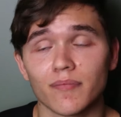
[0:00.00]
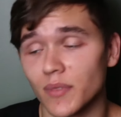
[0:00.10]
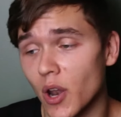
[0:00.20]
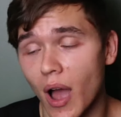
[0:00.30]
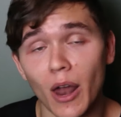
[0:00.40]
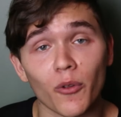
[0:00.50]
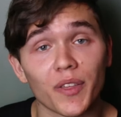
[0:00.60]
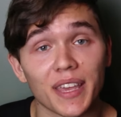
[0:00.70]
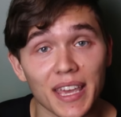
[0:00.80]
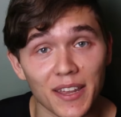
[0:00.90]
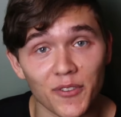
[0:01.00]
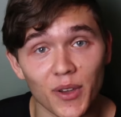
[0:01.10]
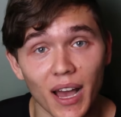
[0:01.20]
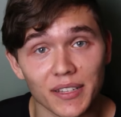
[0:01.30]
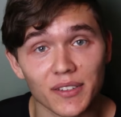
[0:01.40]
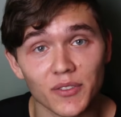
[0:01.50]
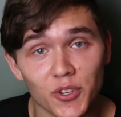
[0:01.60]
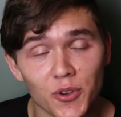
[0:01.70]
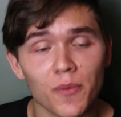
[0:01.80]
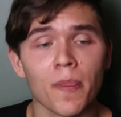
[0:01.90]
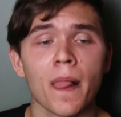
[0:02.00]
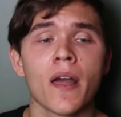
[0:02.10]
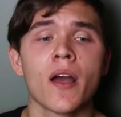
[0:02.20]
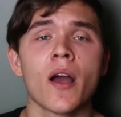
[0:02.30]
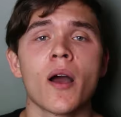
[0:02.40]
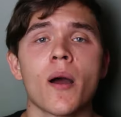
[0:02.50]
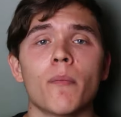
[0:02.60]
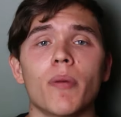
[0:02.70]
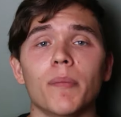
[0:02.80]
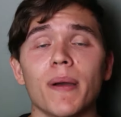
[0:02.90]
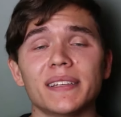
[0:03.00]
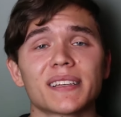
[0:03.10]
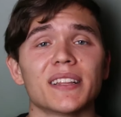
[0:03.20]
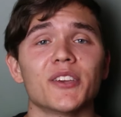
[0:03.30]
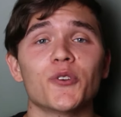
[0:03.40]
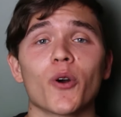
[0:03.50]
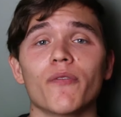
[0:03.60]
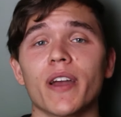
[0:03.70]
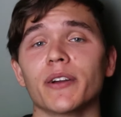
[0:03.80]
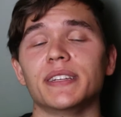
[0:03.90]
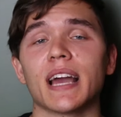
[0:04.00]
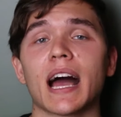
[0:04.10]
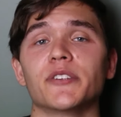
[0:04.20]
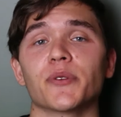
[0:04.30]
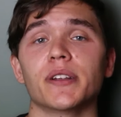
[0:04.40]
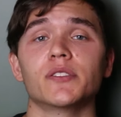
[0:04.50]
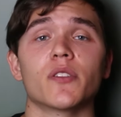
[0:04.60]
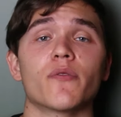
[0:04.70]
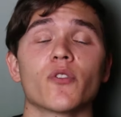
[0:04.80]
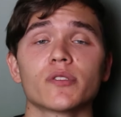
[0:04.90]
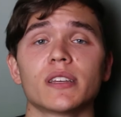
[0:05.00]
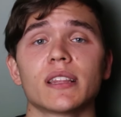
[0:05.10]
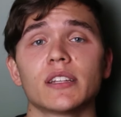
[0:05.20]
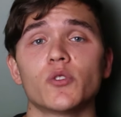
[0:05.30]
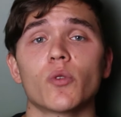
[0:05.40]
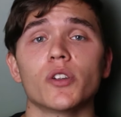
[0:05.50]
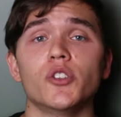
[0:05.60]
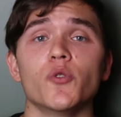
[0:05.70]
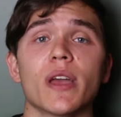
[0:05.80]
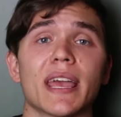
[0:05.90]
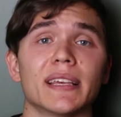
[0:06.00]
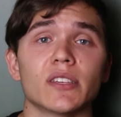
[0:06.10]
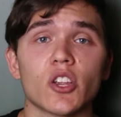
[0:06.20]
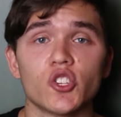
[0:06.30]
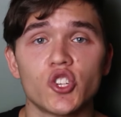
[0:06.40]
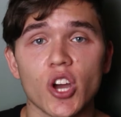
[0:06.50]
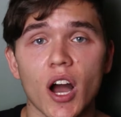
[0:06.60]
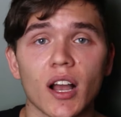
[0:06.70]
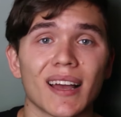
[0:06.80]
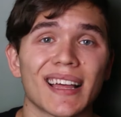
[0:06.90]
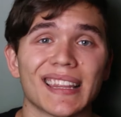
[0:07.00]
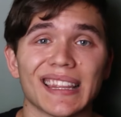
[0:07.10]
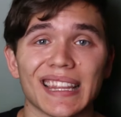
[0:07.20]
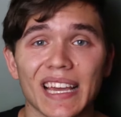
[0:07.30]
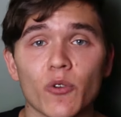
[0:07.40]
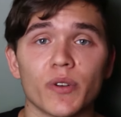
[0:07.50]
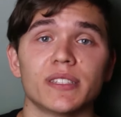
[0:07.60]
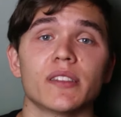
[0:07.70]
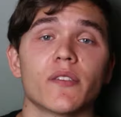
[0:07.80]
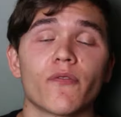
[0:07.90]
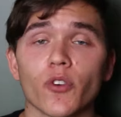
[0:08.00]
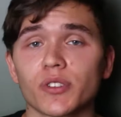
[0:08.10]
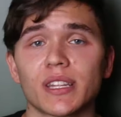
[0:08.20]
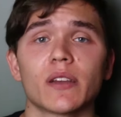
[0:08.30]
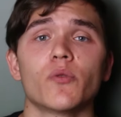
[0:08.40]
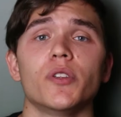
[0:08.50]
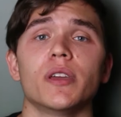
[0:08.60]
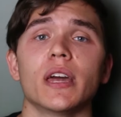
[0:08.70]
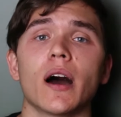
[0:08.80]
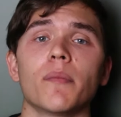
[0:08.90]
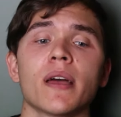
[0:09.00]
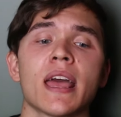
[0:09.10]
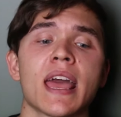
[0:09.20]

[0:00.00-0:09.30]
I don't think any of you guys do, but basically you are very dehydrated. So the first thing that you want to do is chug liquids. First thing when you get up,